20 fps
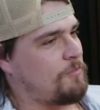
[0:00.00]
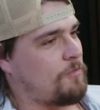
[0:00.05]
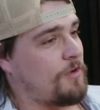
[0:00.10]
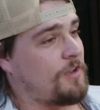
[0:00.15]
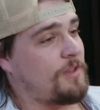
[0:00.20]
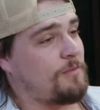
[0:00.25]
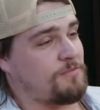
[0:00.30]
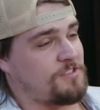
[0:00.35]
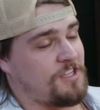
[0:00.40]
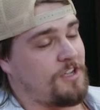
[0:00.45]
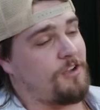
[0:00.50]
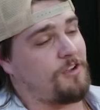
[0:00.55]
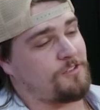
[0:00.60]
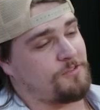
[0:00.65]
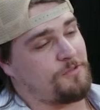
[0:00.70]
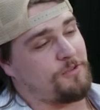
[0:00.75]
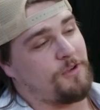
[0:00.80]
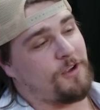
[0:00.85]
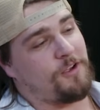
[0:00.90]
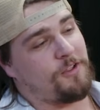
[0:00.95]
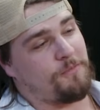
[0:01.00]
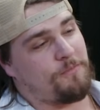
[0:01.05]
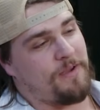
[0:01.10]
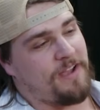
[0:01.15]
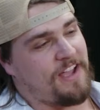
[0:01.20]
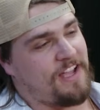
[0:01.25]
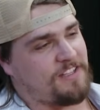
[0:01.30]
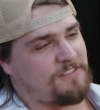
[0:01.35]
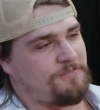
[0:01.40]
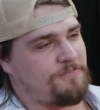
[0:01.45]
them songs we wrote the
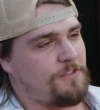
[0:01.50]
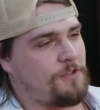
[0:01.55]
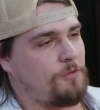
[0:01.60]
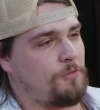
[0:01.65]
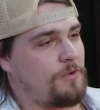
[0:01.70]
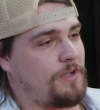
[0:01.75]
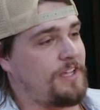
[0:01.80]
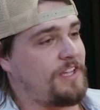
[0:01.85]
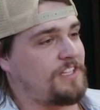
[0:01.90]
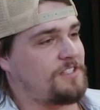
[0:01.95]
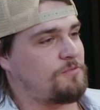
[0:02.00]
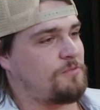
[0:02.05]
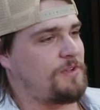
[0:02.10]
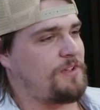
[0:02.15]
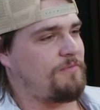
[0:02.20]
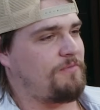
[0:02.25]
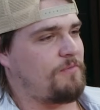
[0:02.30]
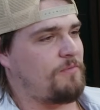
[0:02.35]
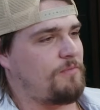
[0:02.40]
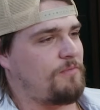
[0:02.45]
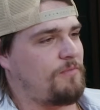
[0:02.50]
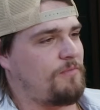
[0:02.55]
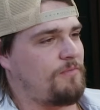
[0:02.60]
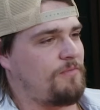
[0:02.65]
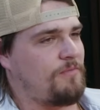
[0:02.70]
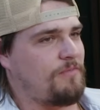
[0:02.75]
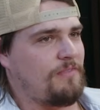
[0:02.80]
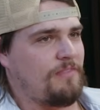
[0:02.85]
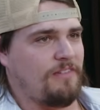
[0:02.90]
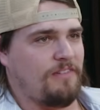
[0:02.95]
past few weeks.
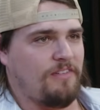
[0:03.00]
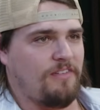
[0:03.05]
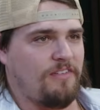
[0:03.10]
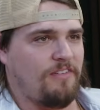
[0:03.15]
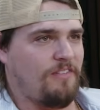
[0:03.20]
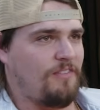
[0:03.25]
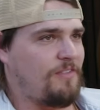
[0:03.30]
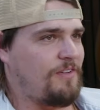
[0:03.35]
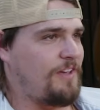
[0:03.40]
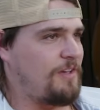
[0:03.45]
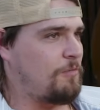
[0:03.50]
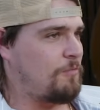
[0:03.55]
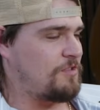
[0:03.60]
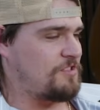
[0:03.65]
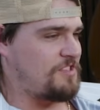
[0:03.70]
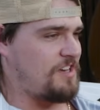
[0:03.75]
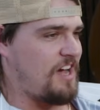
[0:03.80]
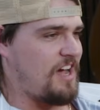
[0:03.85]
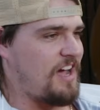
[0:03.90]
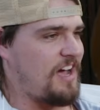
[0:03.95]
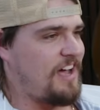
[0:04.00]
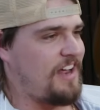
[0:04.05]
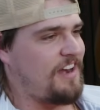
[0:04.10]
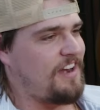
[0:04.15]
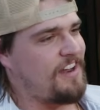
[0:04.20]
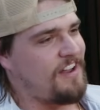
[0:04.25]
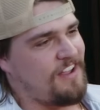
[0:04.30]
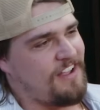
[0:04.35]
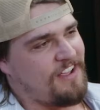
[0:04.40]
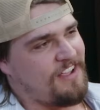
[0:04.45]
It was not
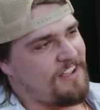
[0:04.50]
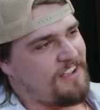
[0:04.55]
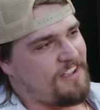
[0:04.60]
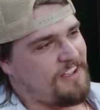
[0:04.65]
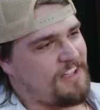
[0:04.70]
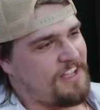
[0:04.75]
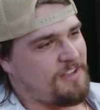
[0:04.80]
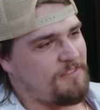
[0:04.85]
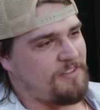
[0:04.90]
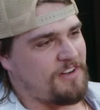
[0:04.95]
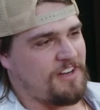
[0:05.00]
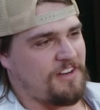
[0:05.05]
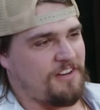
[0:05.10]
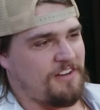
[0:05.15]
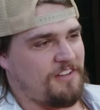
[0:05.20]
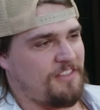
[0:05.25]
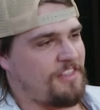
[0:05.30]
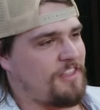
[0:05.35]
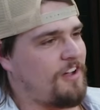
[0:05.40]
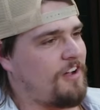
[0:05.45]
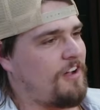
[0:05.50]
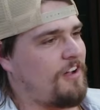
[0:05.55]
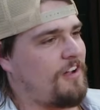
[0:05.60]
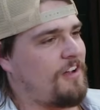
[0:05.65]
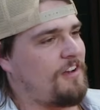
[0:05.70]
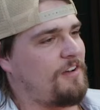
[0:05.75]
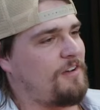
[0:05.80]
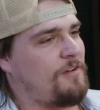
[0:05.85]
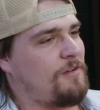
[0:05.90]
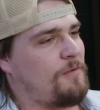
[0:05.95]
even in
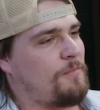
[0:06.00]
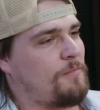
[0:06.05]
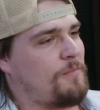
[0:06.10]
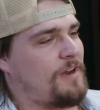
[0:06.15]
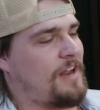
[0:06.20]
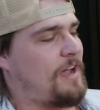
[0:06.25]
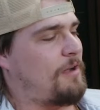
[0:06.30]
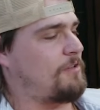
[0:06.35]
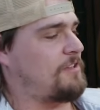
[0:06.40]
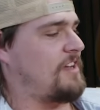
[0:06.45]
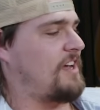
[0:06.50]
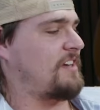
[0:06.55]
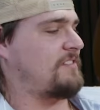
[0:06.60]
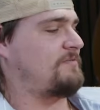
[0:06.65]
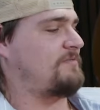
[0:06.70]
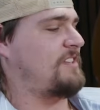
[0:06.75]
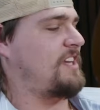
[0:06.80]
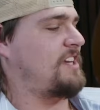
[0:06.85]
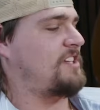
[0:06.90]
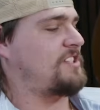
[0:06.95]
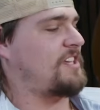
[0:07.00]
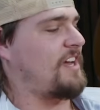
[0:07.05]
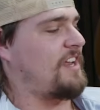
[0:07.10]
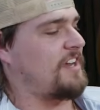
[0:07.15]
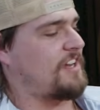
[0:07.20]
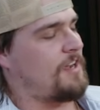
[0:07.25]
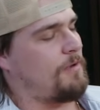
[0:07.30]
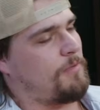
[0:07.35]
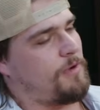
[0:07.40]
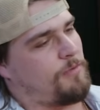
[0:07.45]
thought. But I just kind
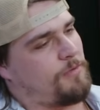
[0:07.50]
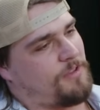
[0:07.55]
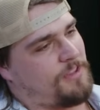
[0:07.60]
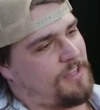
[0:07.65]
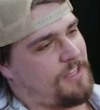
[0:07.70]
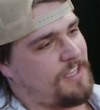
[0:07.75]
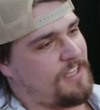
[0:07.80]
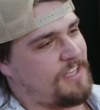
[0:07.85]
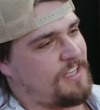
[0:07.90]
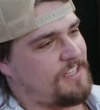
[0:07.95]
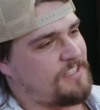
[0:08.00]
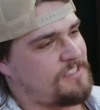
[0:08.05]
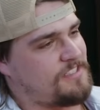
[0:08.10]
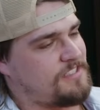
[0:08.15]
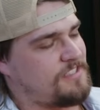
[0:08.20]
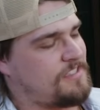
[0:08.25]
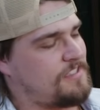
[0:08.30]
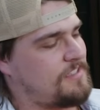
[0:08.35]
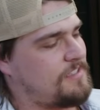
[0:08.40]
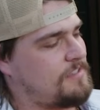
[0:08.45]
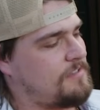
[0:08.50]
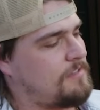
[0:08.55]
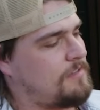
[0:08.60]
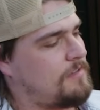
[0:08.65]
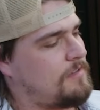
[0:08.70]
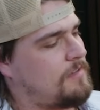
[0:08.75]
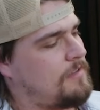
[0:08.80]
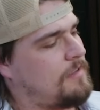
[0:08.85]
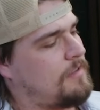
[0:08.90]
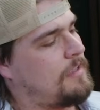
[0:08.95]
of come up with this.
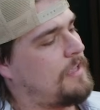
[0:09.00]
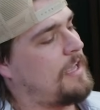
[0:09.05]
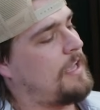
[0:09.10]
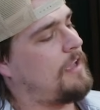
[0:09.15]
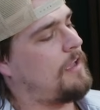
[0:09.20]
And